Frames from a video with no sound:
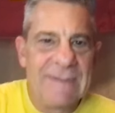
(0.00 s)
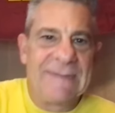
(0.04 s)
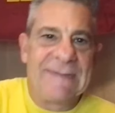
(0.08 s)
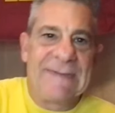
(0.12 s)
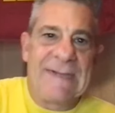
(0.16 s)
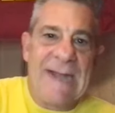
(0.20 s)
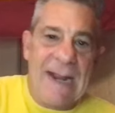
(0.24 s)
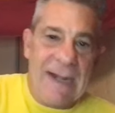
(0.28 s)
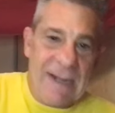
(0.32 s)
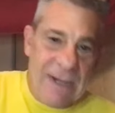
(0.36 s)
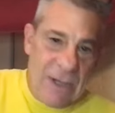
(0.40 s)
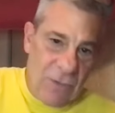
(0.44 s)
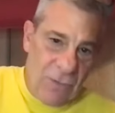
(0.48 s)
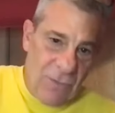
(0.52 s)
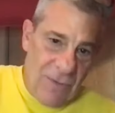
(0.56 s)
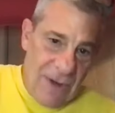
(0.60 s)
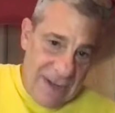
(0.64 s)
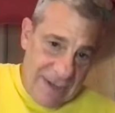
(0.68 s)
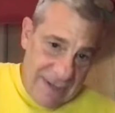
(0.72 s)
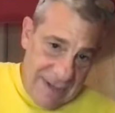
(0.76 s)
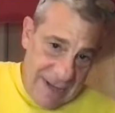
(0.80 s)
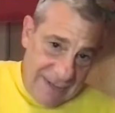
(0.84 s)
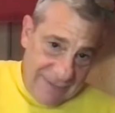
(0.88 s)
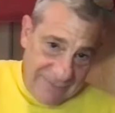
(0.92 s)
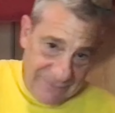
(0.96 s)
standing
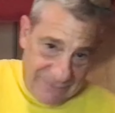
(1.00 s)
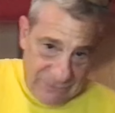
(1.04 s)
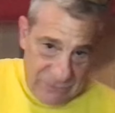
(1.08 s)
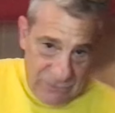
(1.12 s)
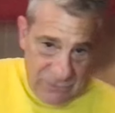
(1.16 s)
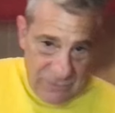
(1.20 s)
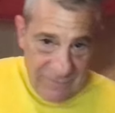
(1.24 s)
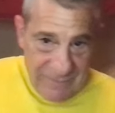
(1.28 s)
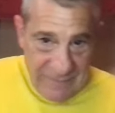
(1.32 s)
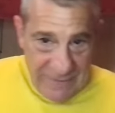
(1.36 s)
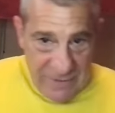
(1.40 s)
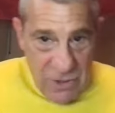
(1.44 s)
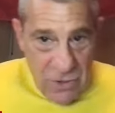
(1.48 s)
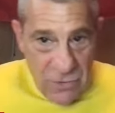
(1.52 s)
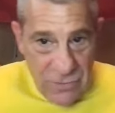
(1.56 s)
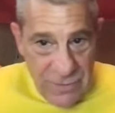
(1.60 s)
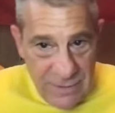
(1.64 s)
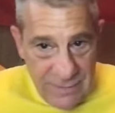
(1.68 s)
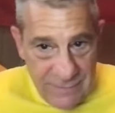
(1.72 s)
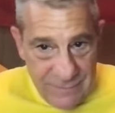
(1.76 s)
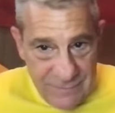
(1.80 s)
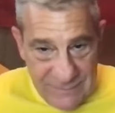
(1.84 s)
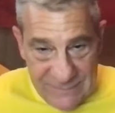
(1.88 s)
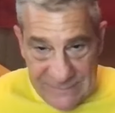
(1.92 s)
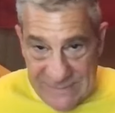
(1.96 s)
right next to
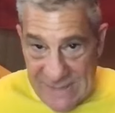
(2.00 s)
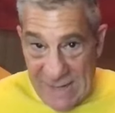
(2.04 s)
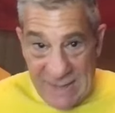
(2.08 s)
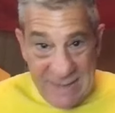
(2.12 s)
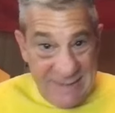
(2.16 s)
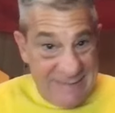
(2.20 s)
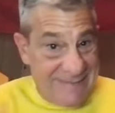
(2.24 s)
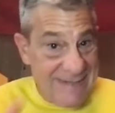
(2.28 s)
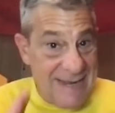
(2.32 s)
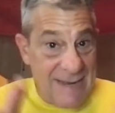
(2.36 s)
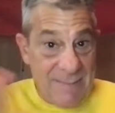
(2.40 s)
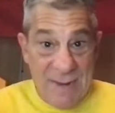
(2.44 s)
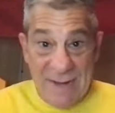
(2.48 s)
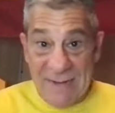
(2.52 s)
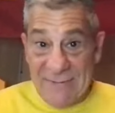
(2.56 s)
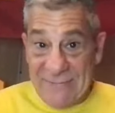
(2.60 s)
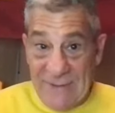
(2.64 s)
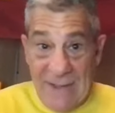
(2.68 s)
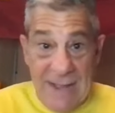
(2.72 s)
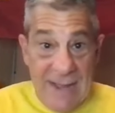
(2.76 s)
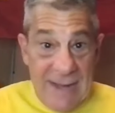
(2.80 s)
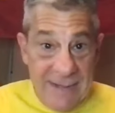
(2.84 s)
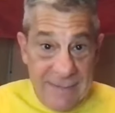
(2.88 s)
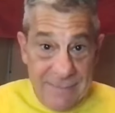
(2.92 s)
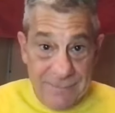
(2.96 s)
Vicona, standing side by
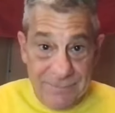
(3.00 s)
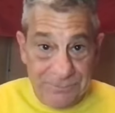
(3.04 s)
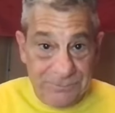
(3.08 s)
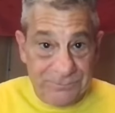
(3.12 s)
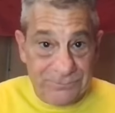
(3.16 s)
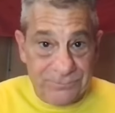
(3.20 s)
side.